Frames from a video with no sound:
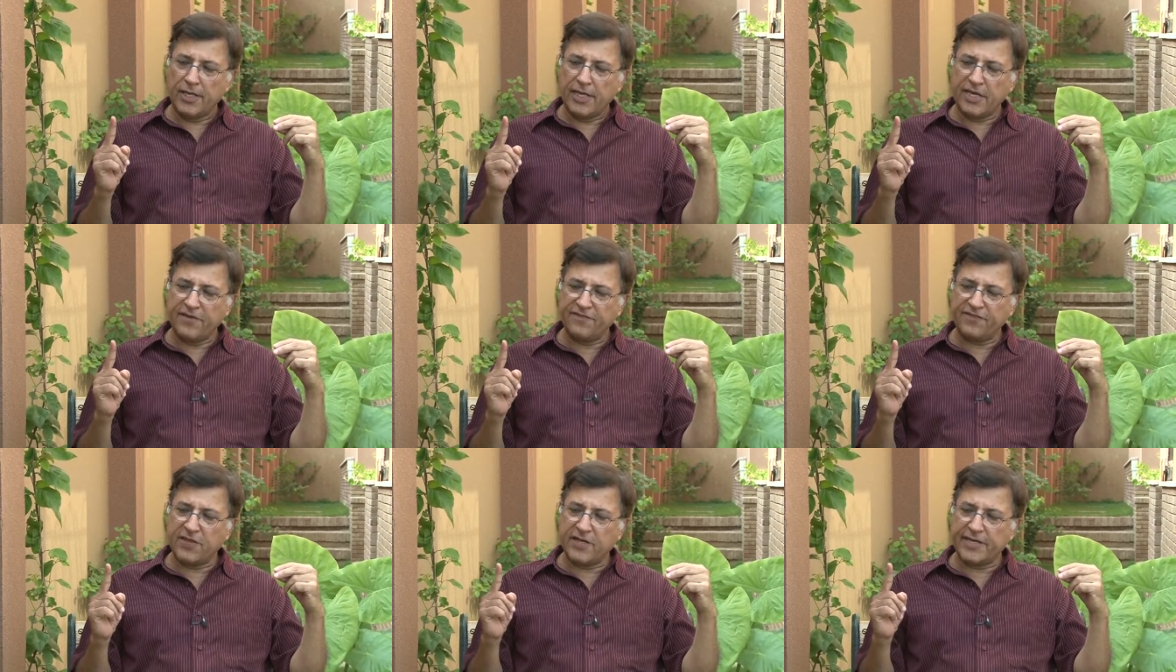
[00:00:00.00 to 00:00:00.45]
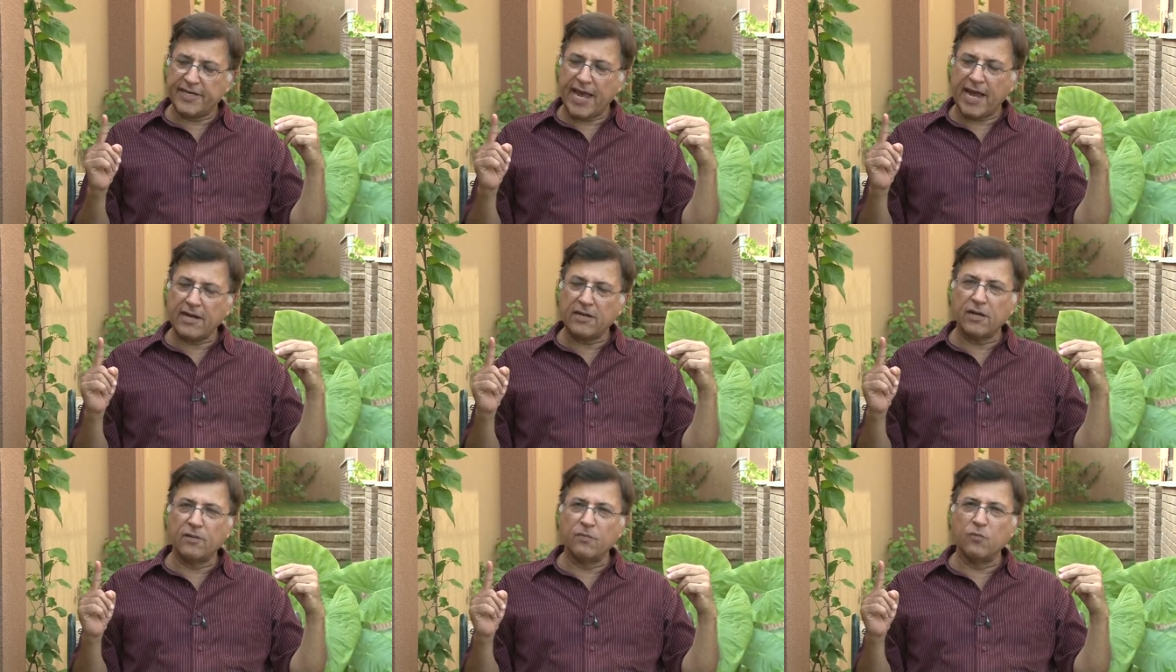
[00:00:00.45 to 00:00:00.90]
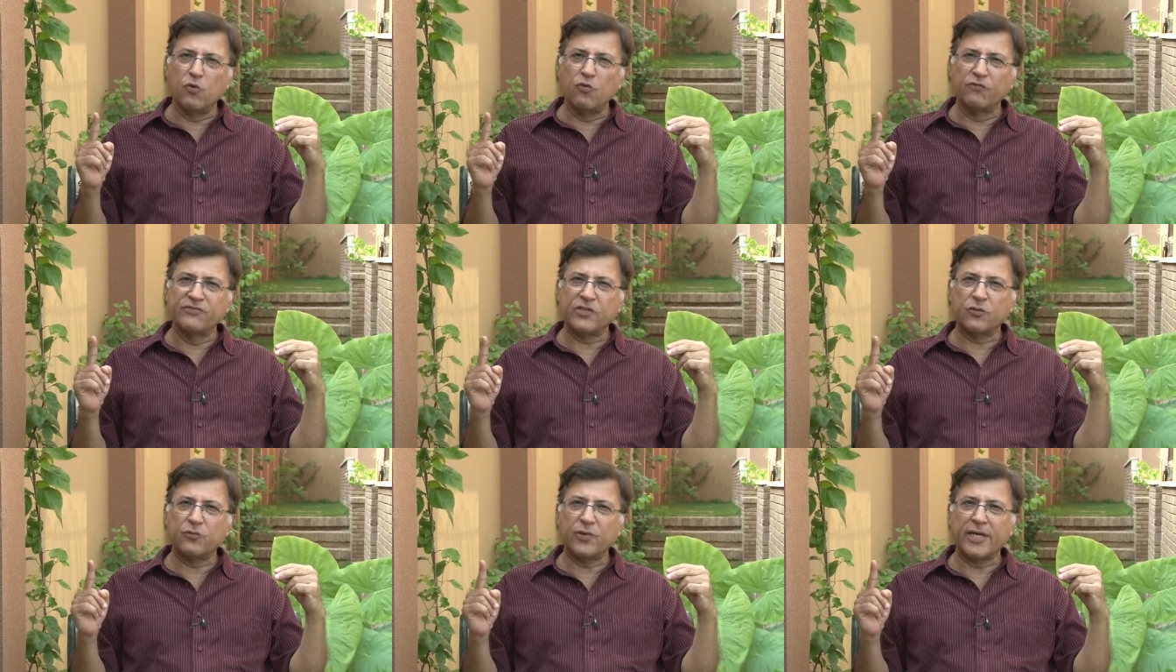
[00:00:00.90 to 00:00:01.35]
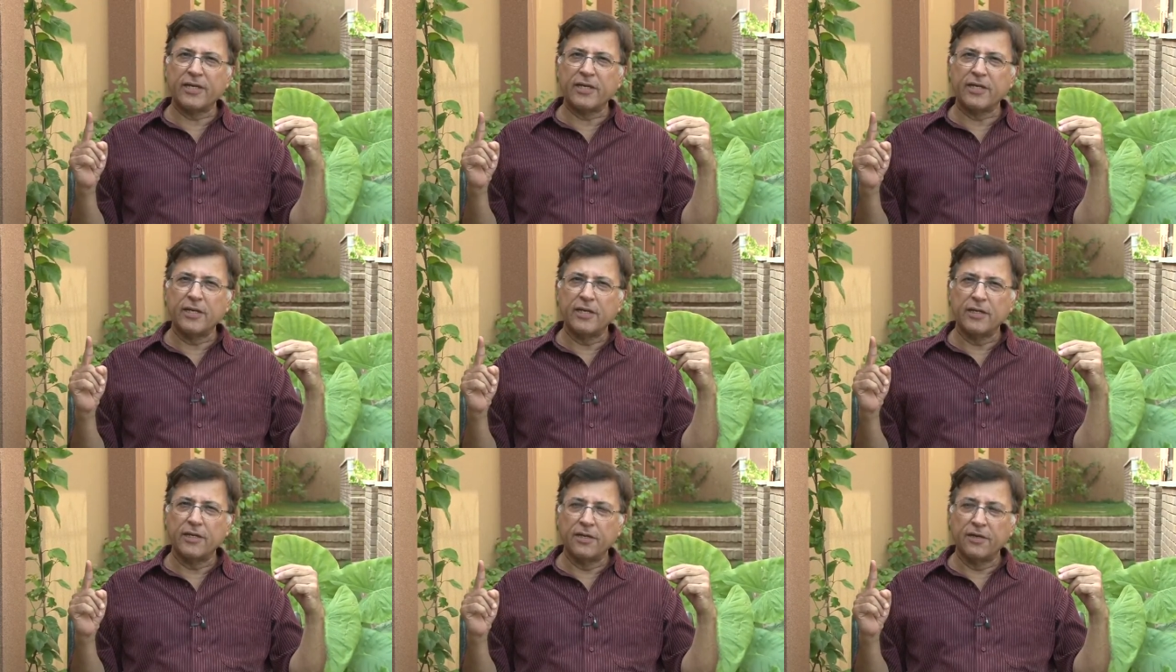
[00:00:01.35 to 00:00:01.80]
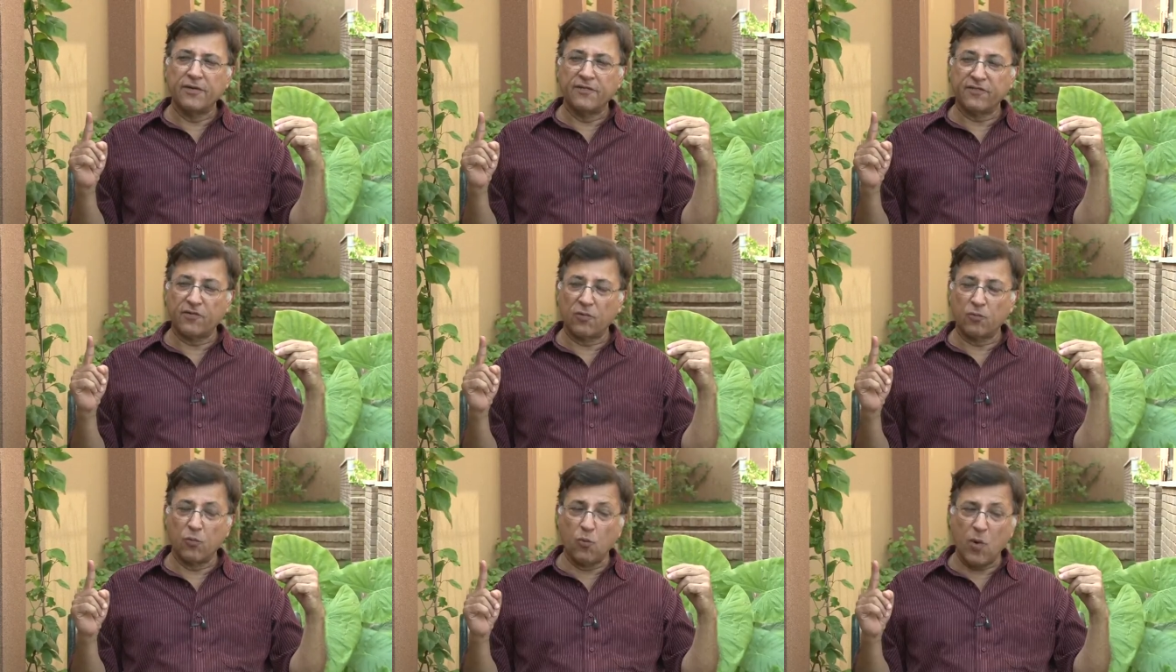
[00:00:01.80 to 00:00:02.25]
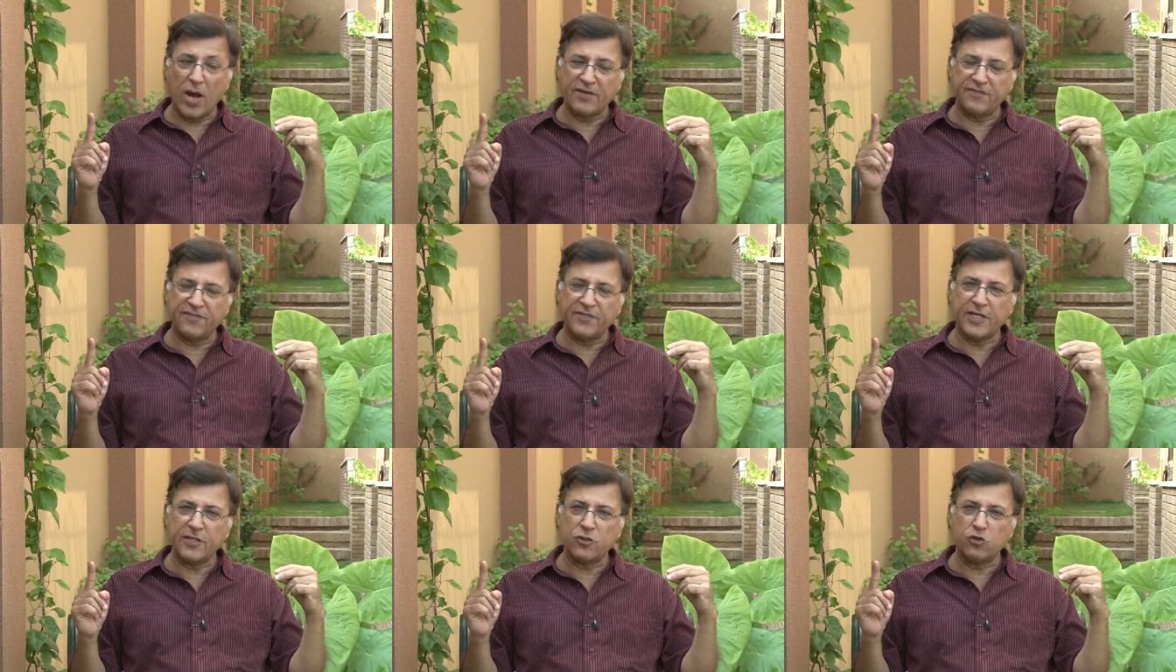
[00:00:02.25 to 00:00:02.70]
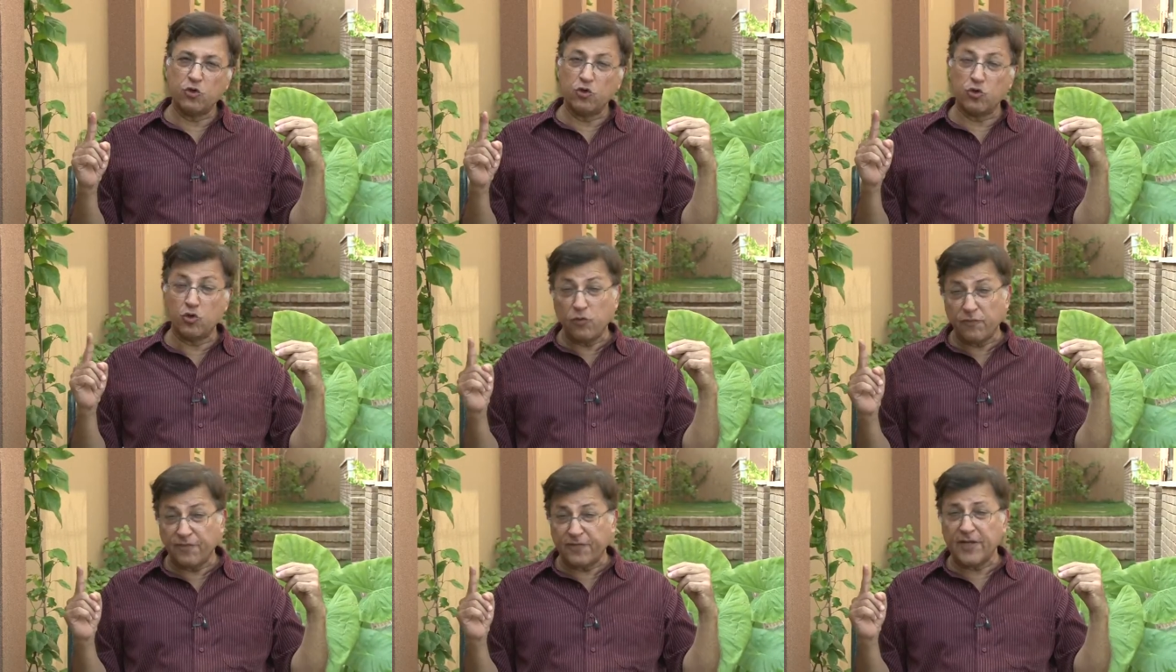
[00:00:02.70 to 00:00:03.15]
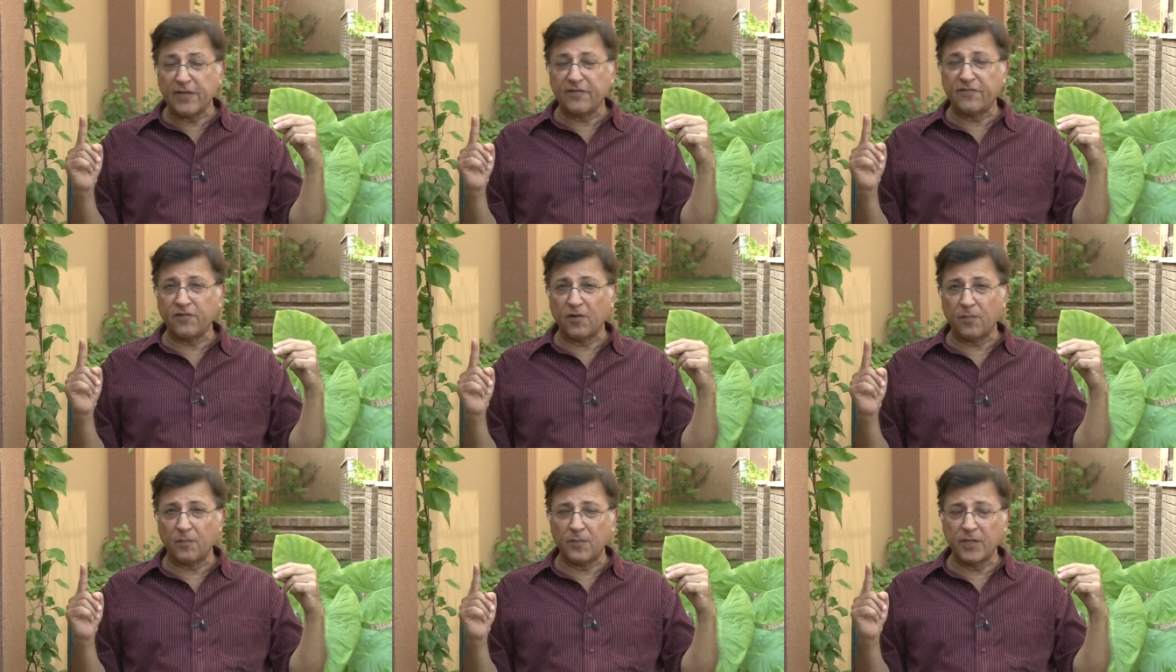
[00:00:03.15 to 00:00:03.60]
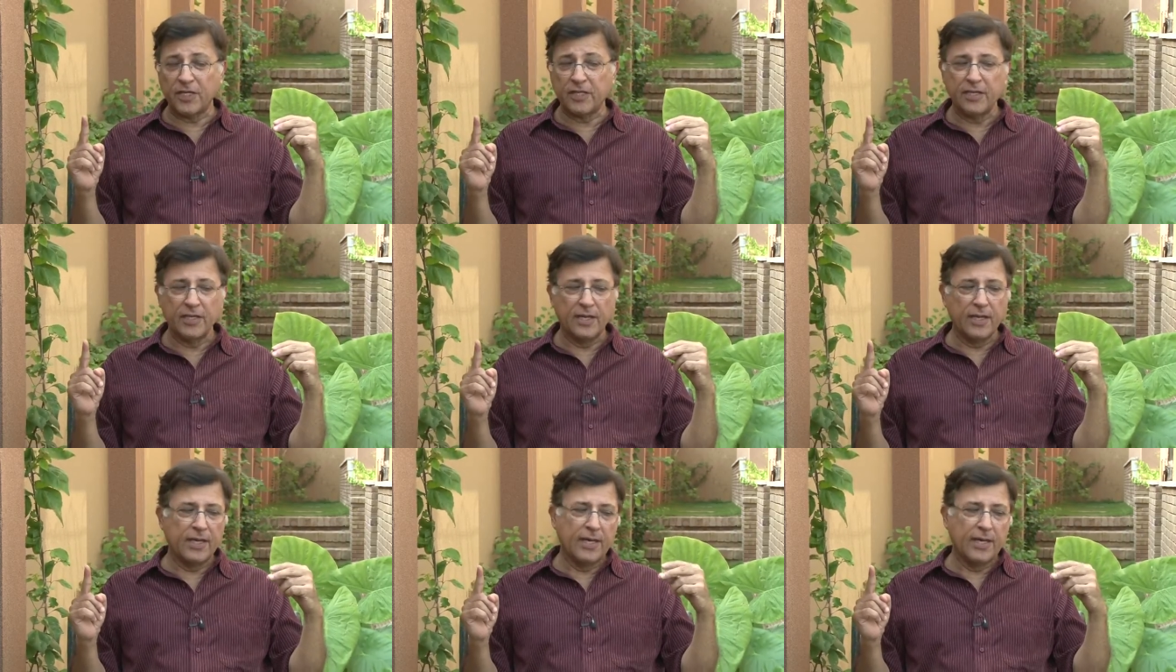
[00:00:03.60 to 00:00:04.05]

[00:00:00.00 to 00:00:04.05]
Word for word: if the candle moves away from one feet to two feet from me,